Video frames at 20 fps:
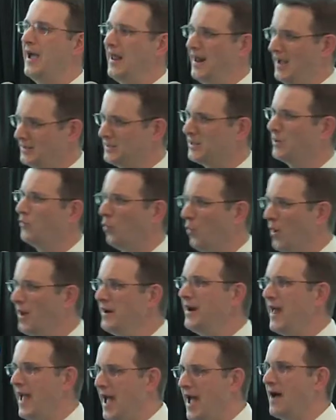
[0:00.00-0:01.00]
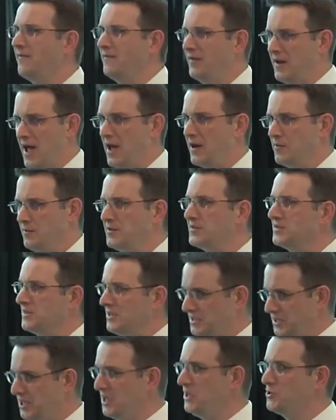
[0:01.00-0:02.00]
and I said one and a half anatomists
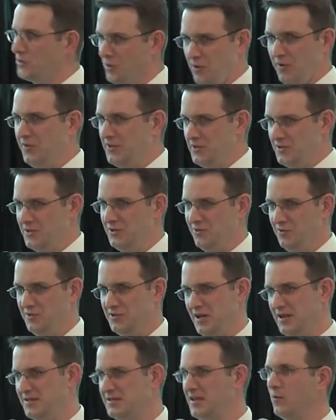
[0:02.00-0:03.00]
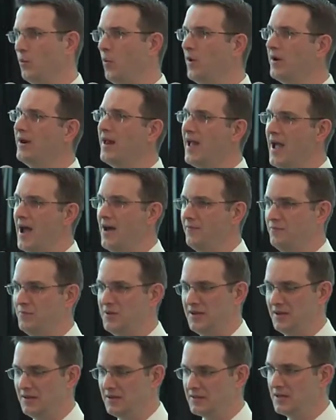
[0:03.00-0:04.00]
to teach all these students. I say one and a half
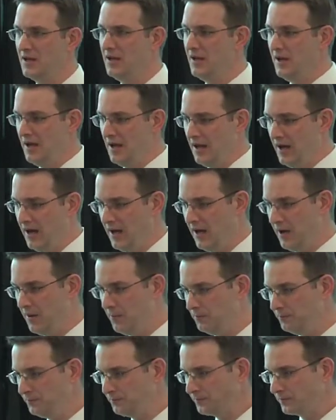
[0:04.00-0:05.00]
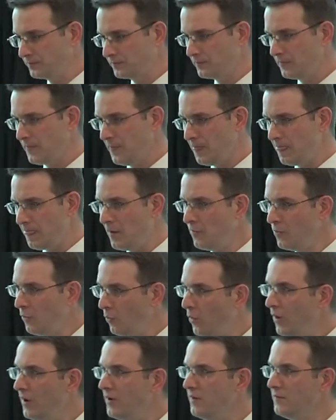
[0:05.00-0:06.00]
because um, the
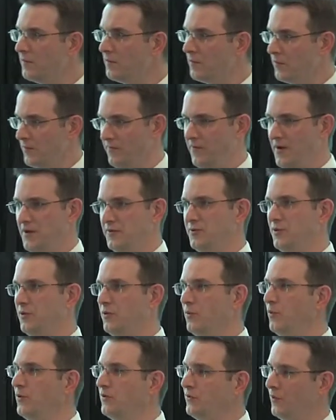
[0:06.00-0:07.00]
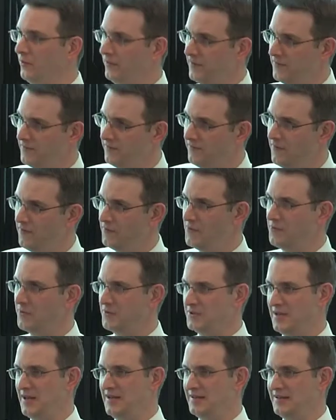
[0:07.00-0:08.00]
one professor was only
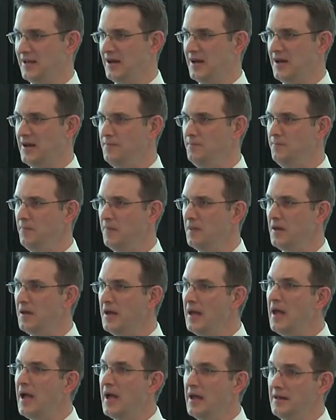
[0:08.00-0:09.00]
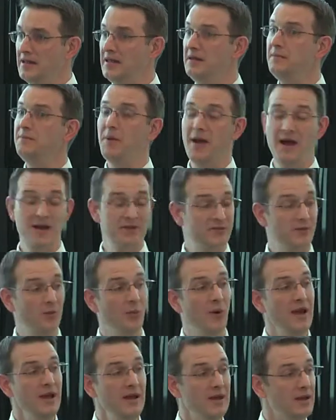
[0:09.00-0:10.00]
50% time, and he passed
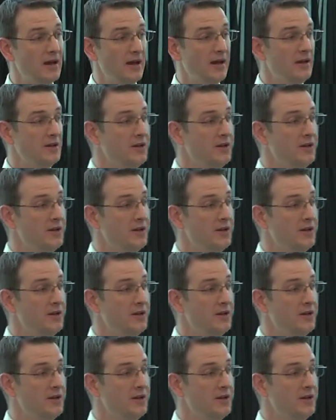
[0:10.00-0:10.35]
away a